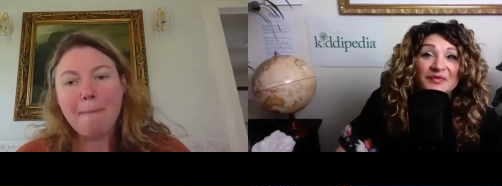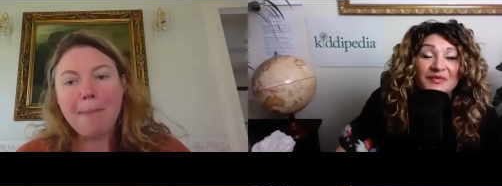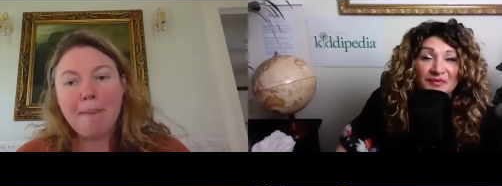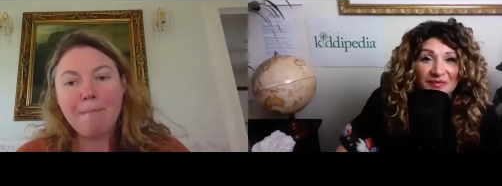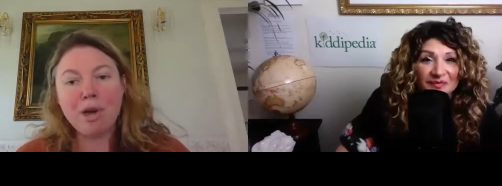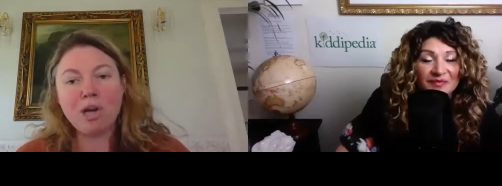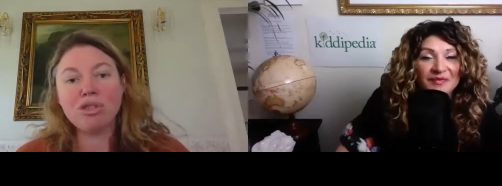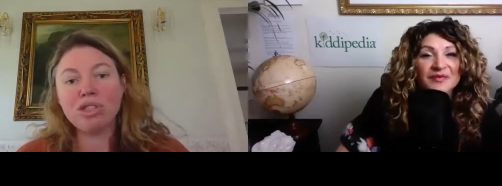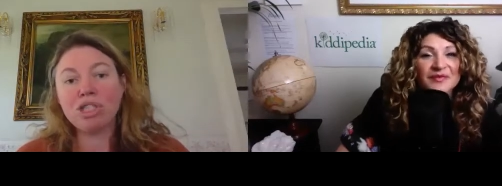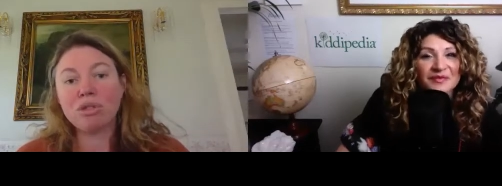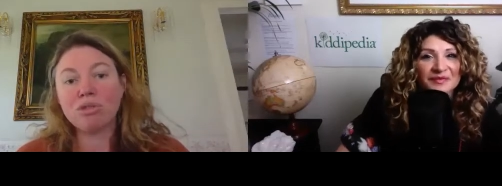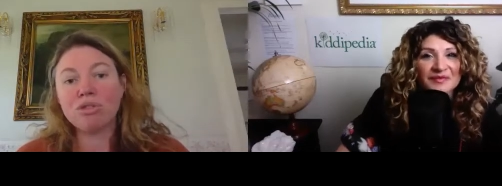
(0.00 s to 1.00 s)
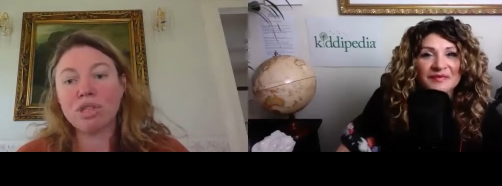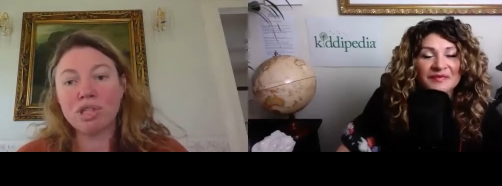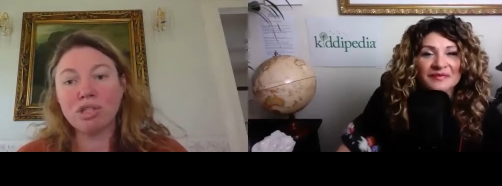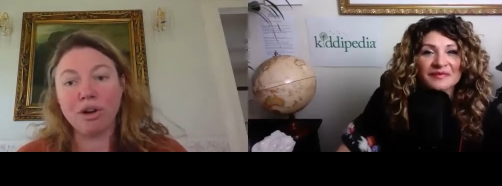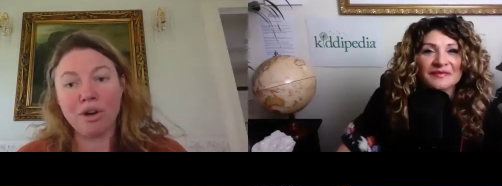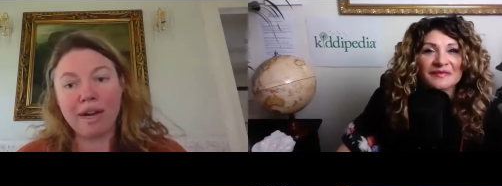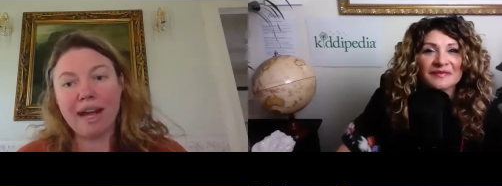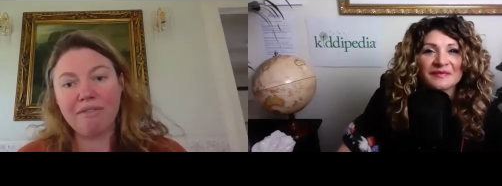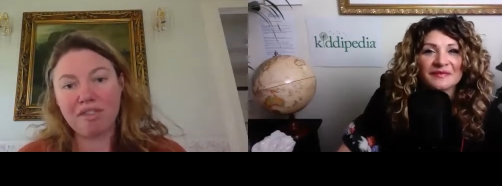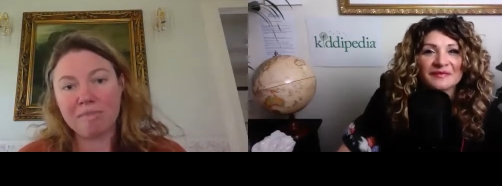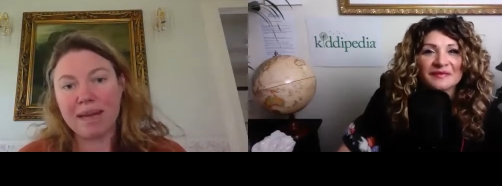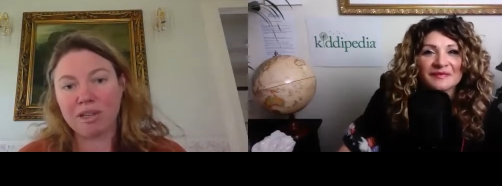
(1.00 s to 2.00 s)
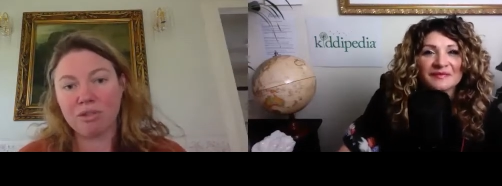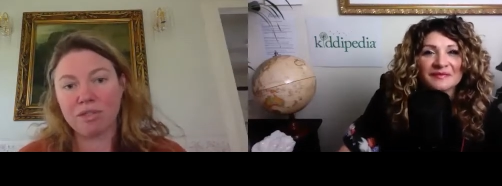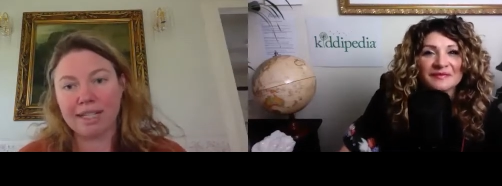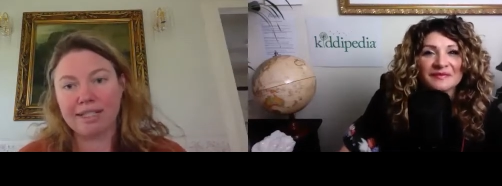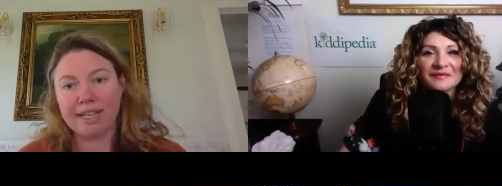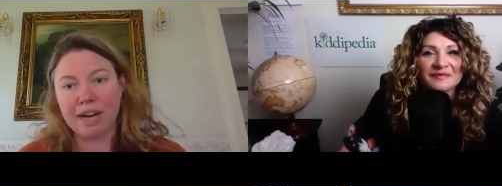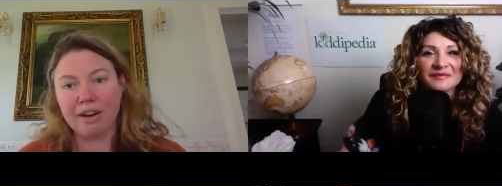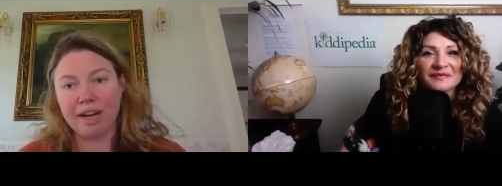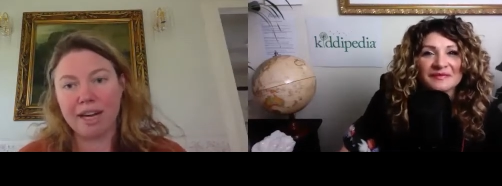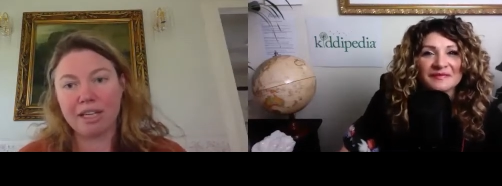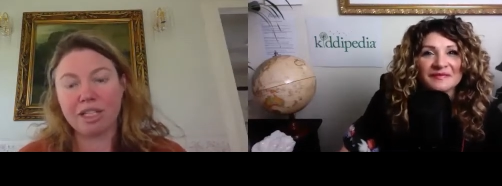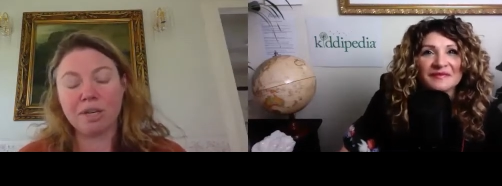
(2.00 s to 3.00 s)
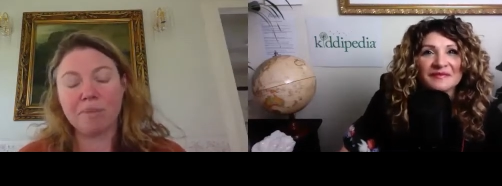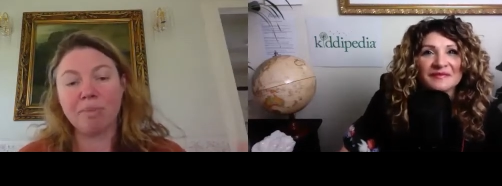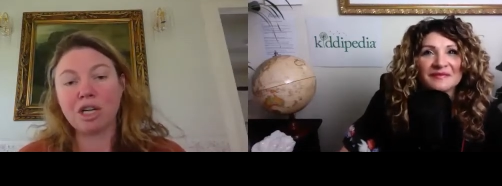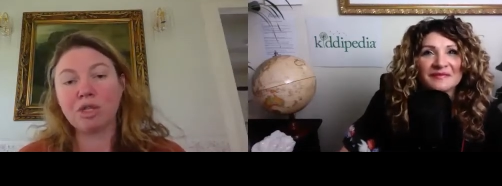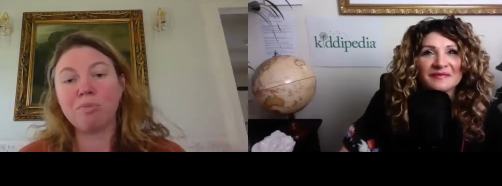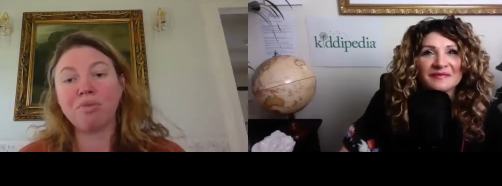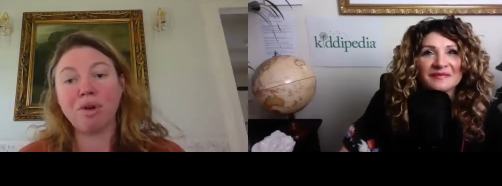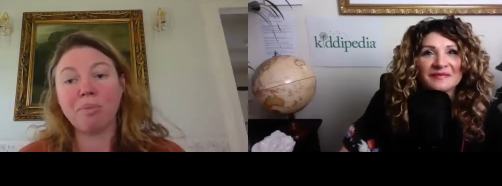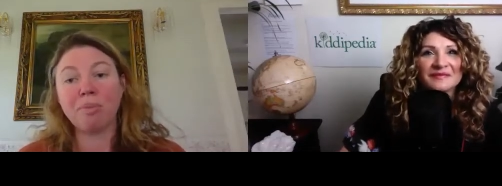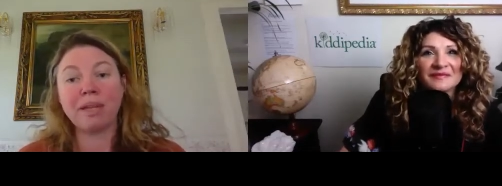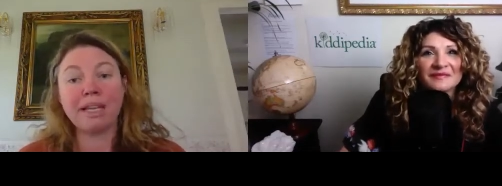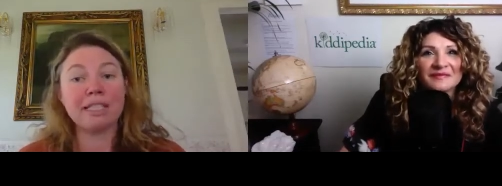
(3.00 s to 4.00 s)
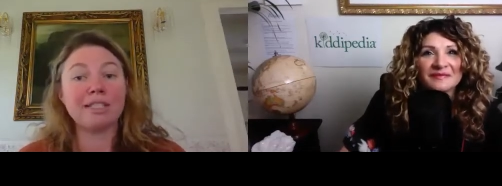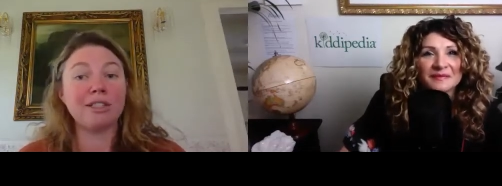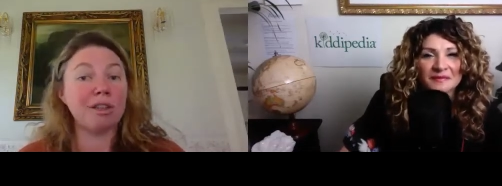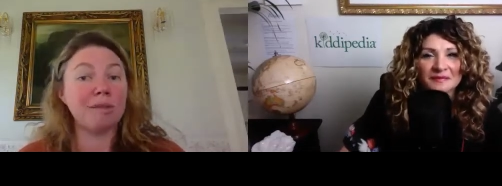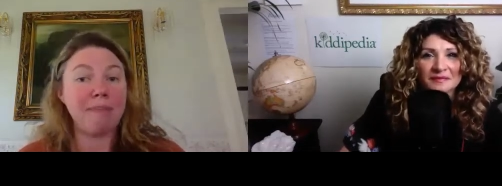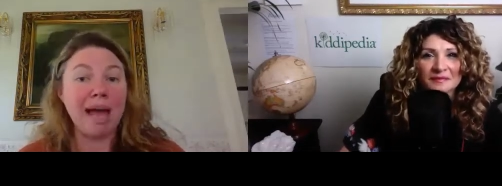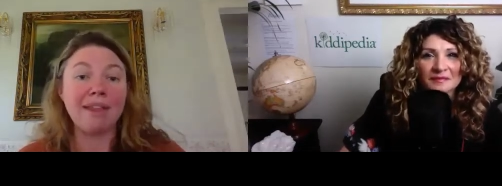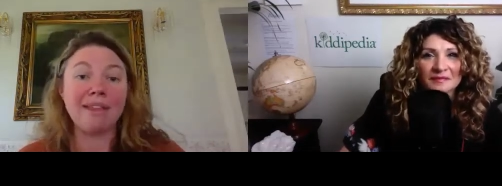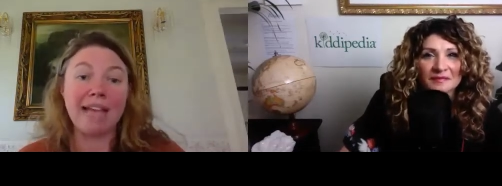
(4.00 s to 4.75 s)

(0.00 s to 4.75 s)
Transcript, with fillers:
Speaker 1: But most children don't have the manual dexterity to brush properly until about the